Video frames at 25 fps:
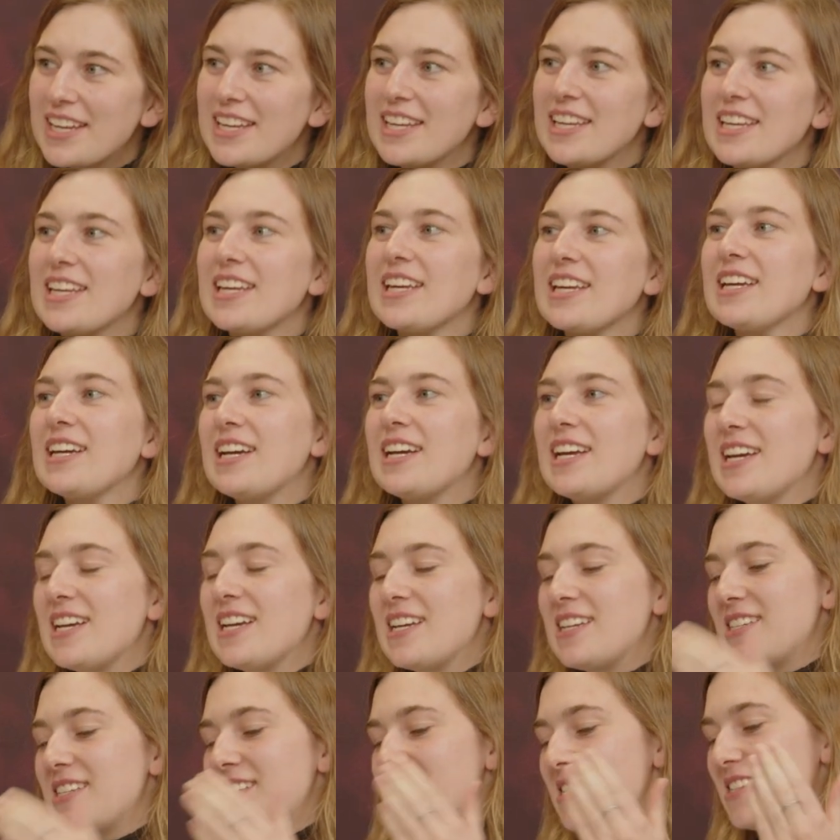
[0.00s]
He
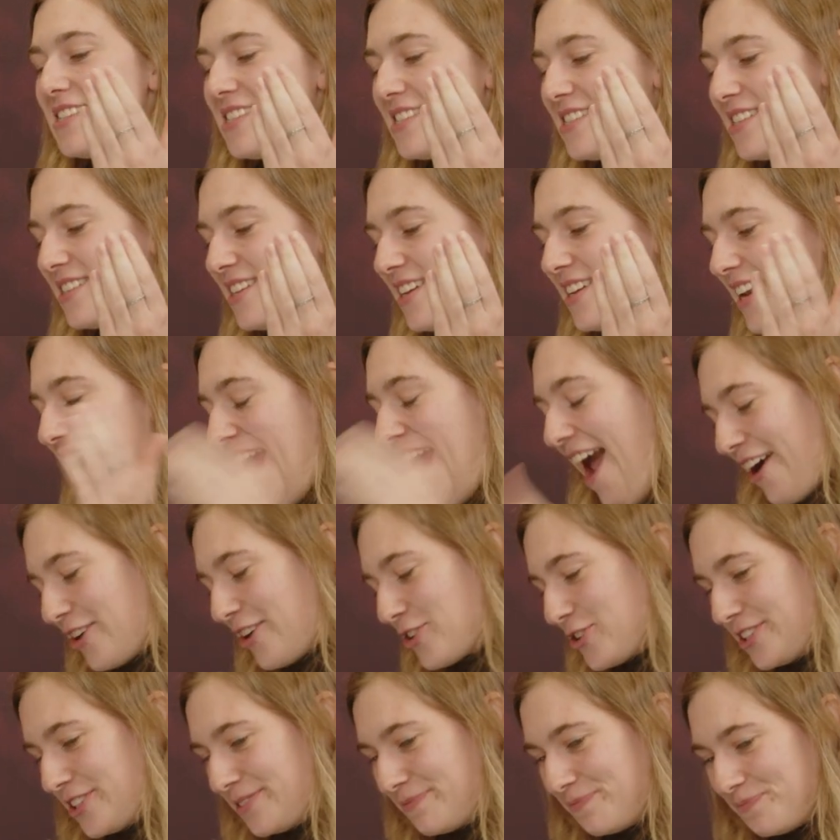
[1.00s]
is an
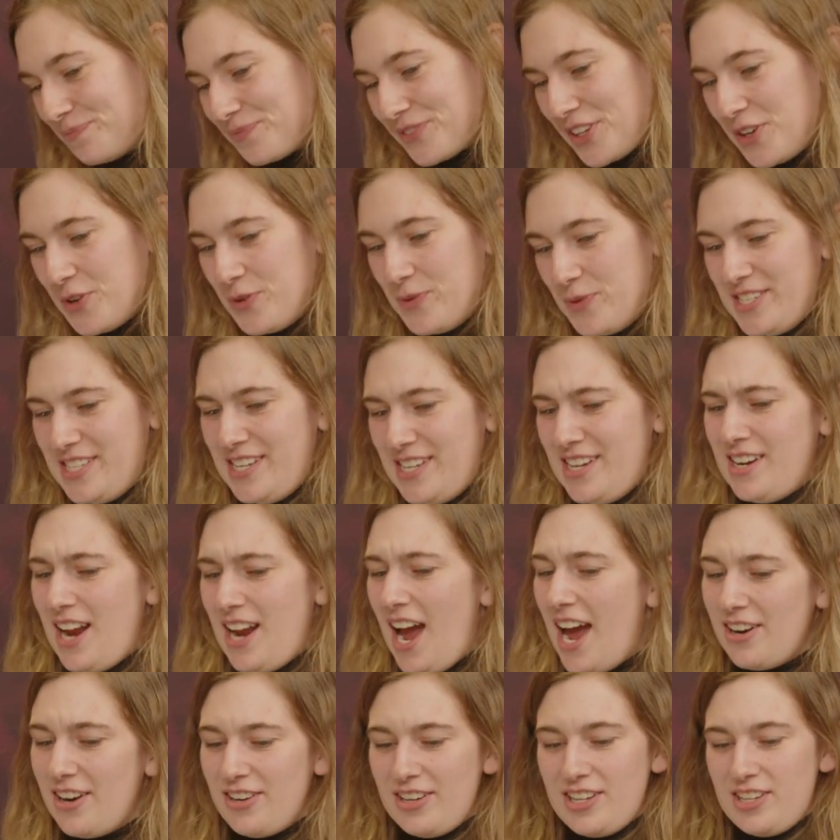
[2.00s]
actor who was in,
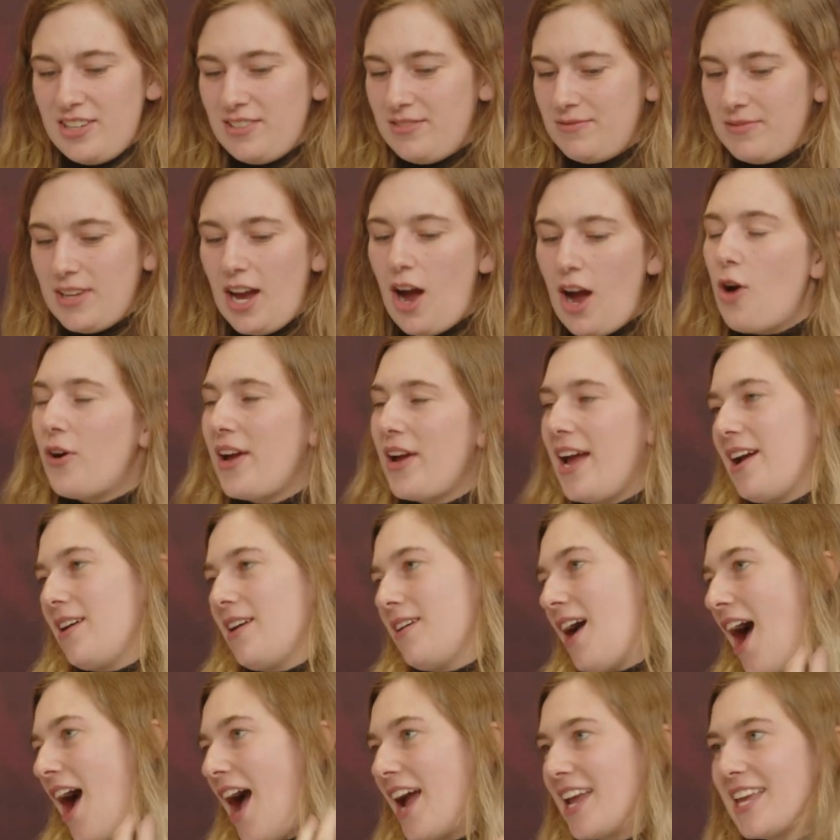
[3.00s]

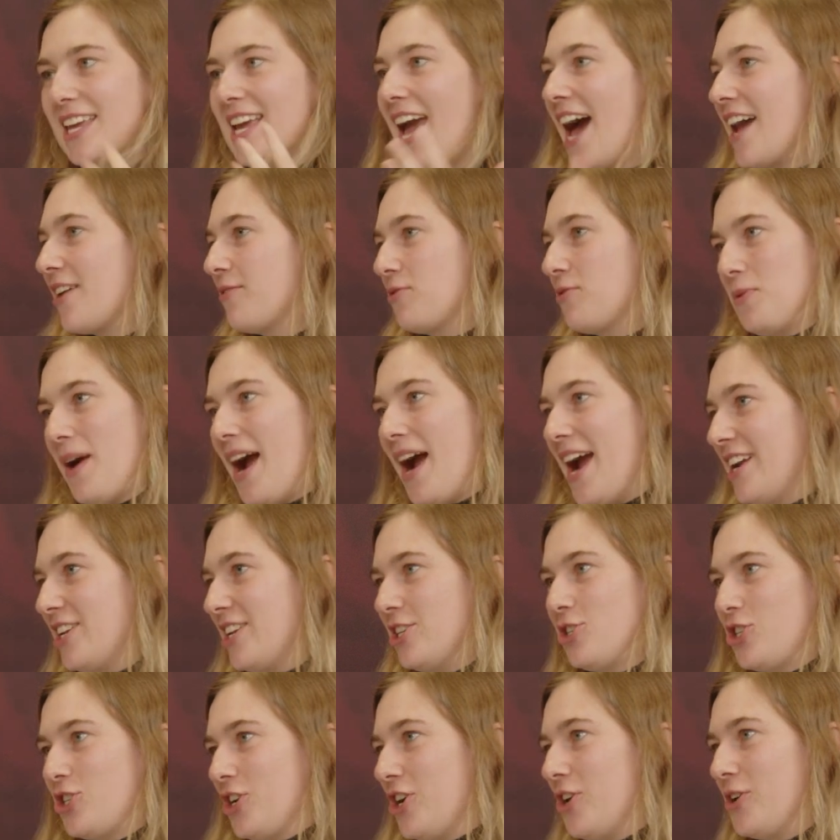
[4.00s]
he had a variety
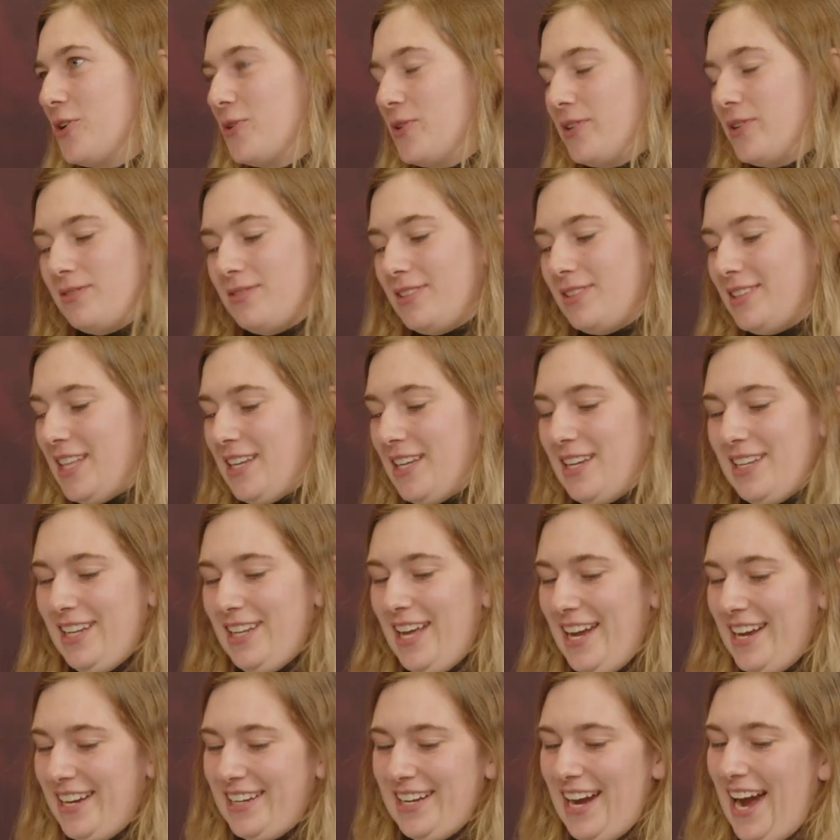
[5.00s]
show in
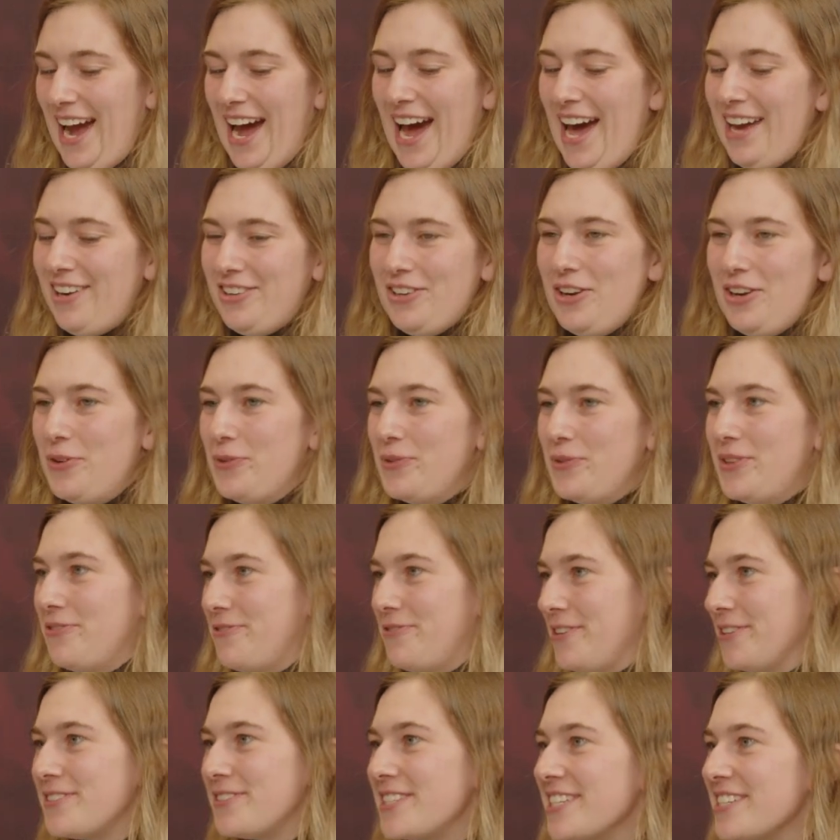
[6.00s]
the
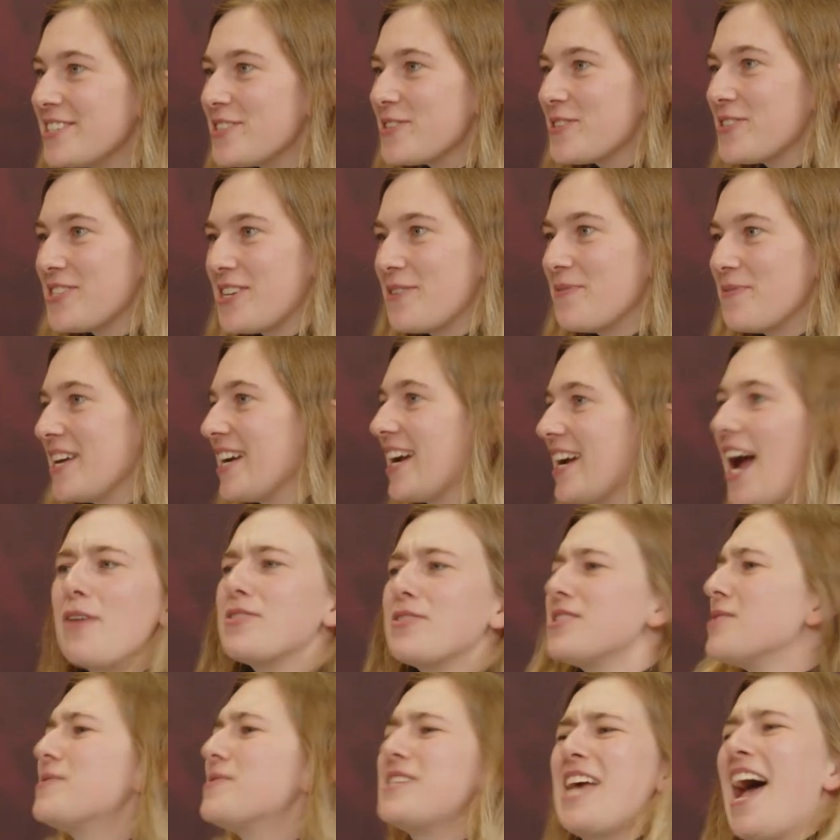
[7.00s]
50s or something. I
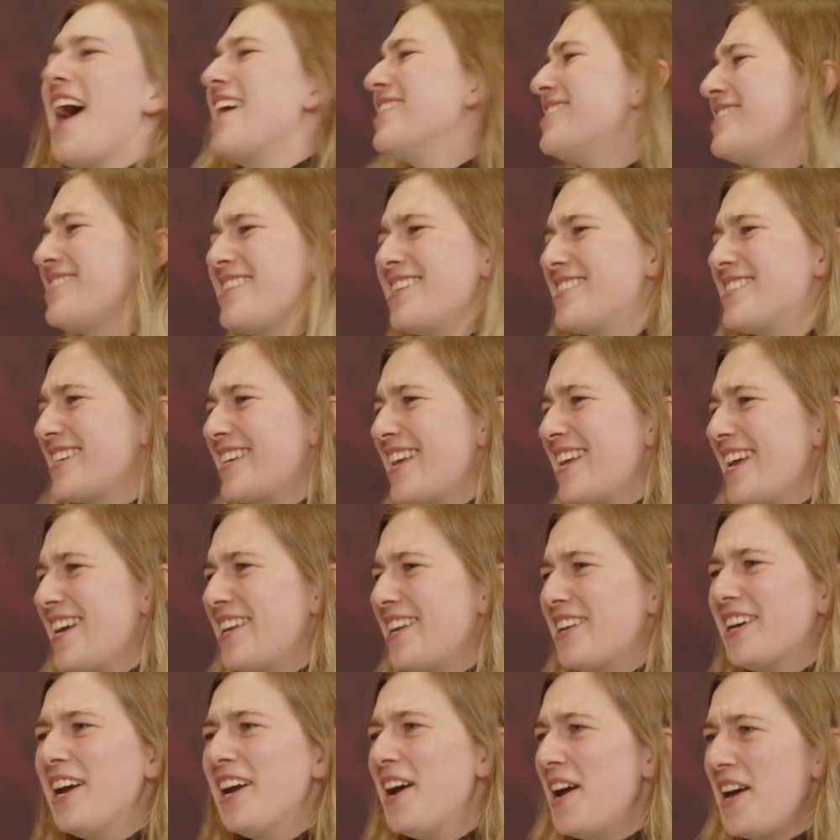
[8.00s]
was obsessed as a
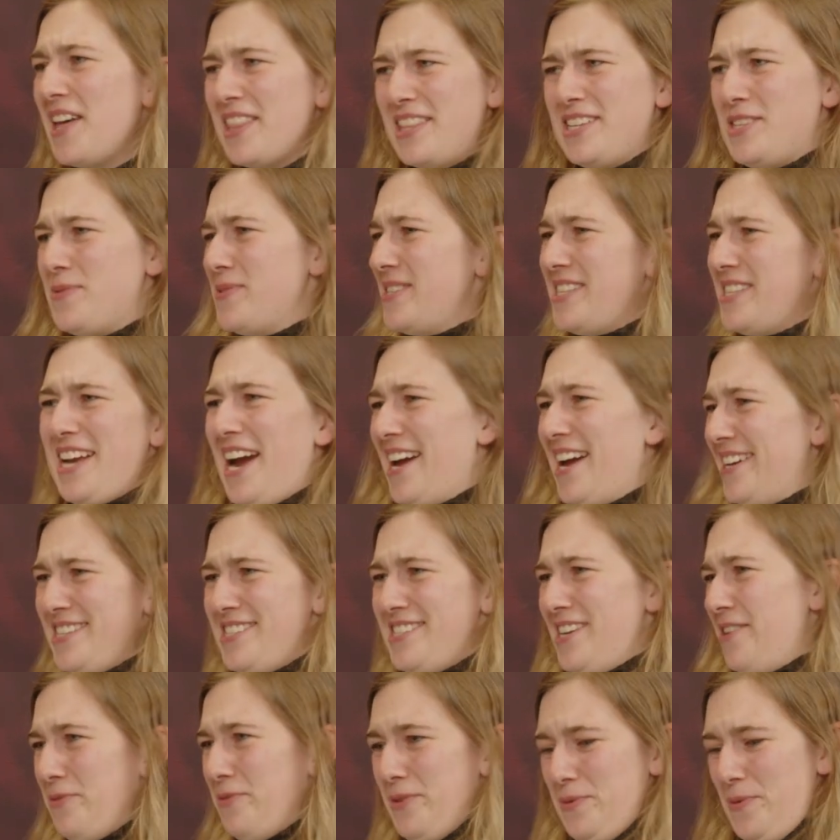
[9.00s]
kid. This was the kind of
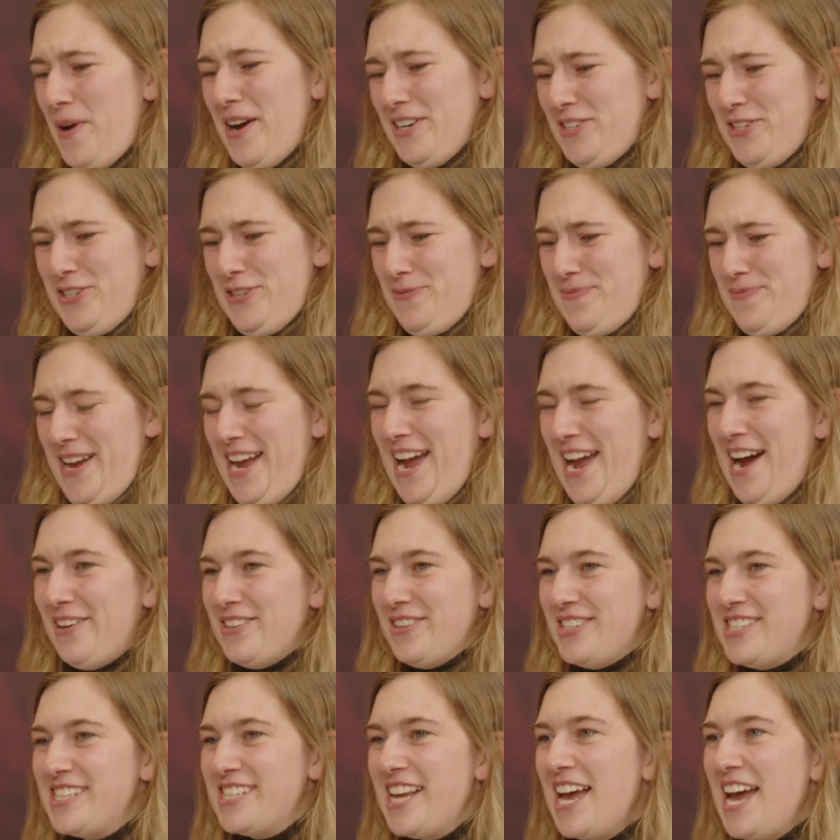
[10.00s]
stuff we watched at my
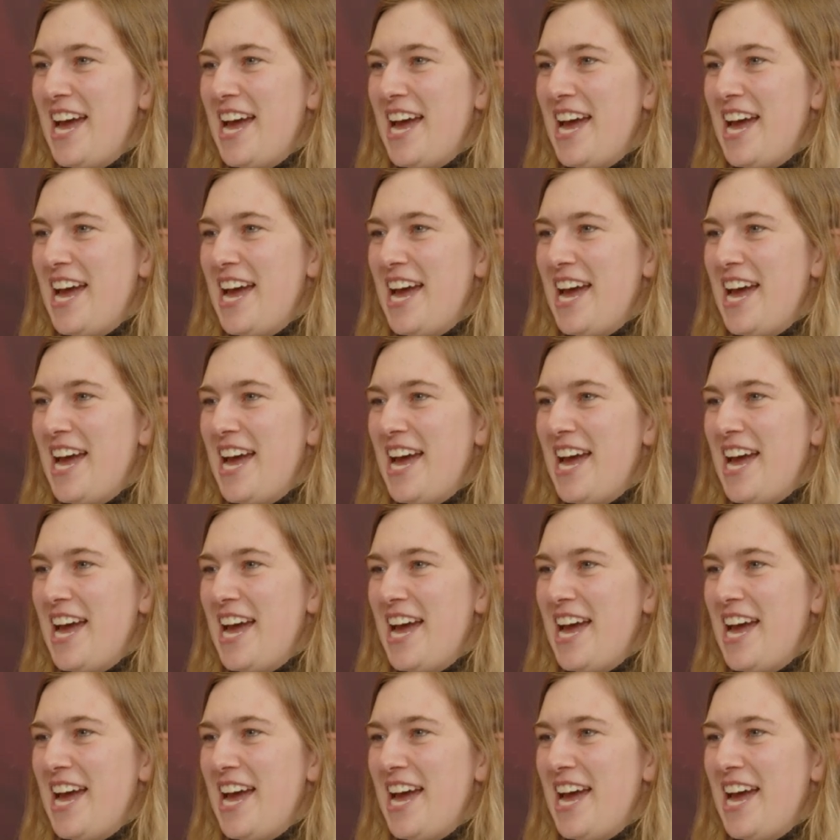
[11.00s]
house.